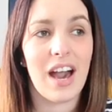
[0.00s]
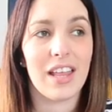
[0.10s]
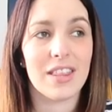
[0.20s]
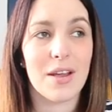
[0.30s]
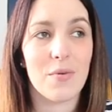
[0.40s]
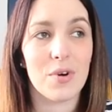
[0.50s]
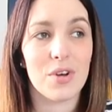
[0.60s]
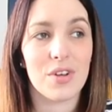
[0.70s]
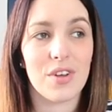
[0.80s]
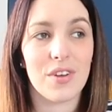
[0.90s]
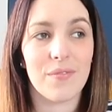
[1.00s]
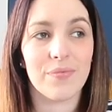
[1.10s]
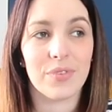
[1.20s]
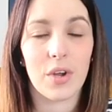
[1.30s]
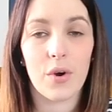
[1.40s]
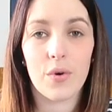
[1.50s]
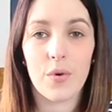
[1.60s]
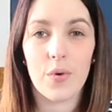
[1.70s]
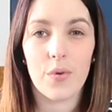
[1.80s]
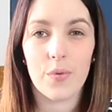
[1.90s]
and there were
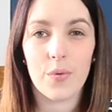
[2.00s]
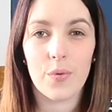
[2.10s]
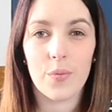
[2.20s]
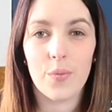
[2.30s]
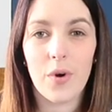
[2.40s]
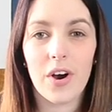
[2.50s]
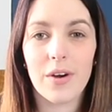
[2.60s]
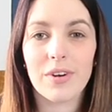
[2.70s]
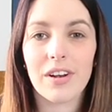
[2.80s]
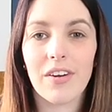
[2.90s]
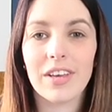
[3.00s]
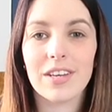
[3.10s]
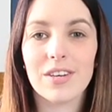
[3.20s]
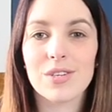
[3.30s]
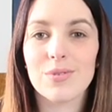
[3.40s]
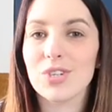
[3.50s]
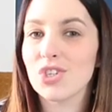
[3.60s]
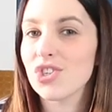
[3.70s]
what I would liken to a